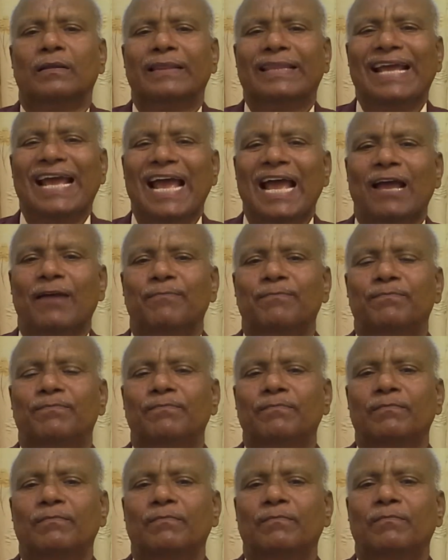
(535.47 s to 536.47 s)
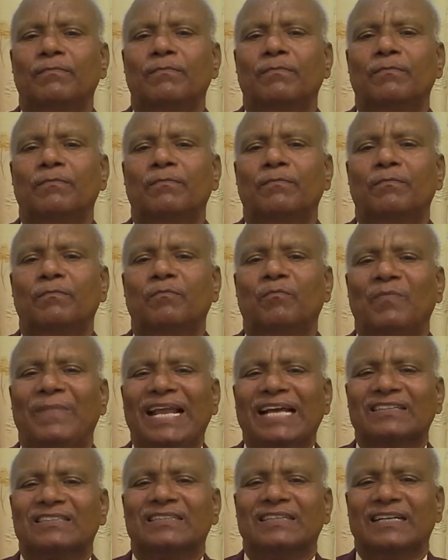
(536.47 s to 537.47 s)
they have
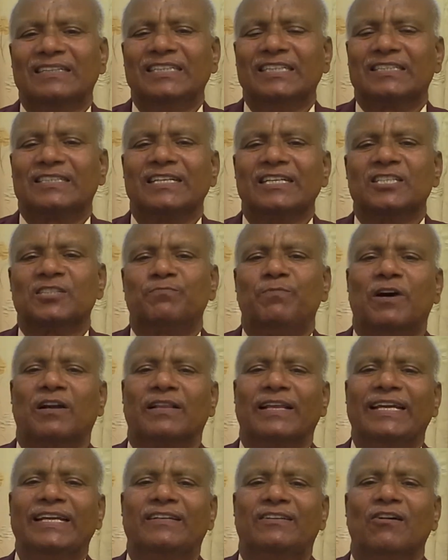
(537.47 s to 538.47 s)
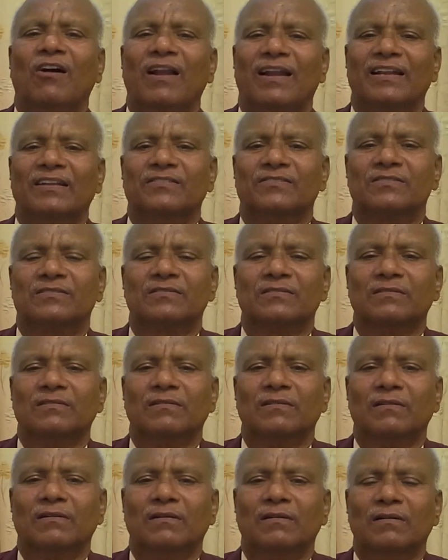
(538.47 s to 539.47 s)
less resistance for the heat tolerance.
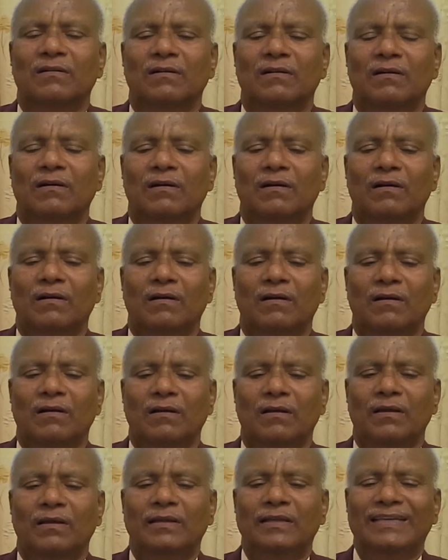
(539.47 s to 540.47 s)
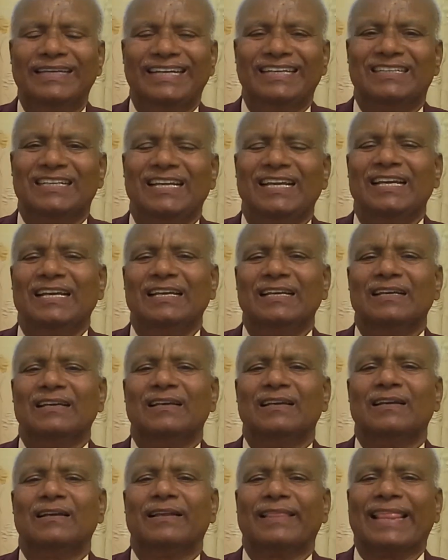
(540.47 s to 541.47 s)
Easily
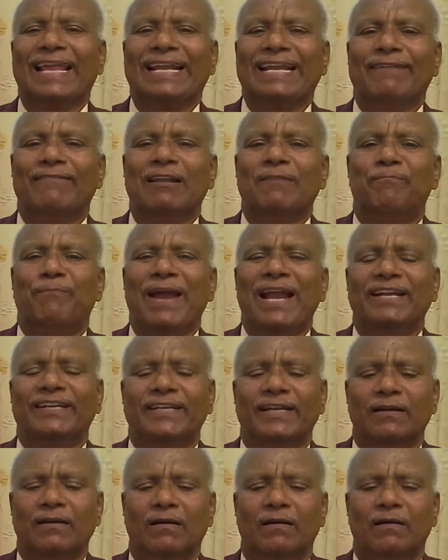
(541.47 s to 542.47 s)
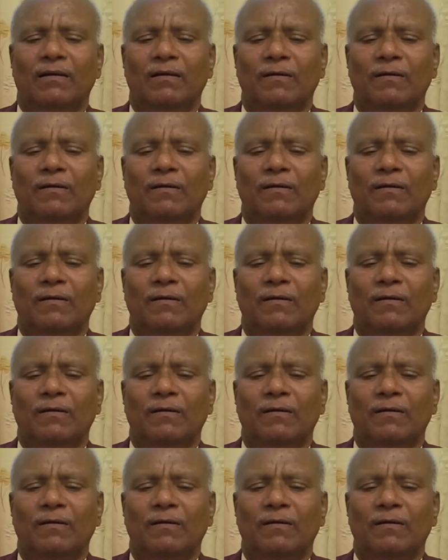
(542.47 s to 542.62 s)
they develop painting,